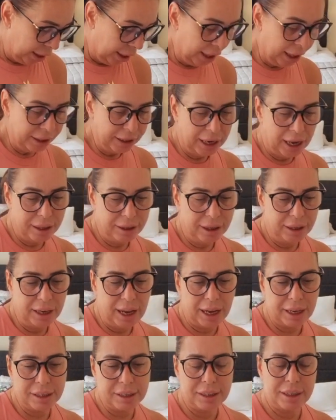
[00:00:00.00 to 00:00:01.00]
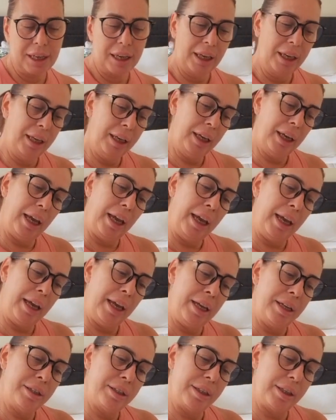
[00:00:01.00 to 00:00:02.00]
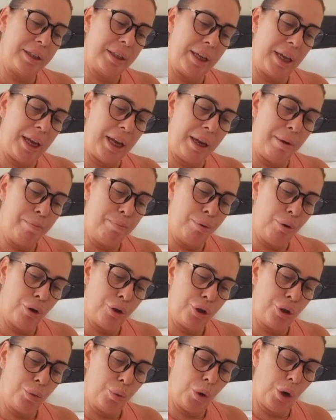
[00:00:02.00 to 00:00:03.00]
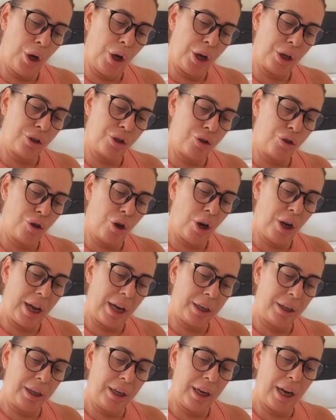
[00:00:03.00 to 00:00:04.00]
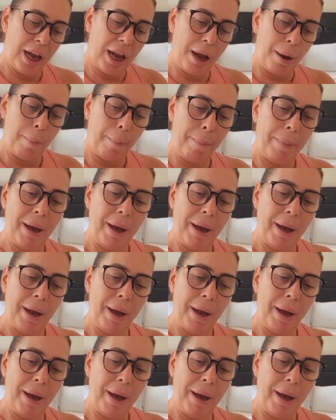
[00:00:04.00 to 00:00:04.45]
And then the next thing is the Brushworks Triangular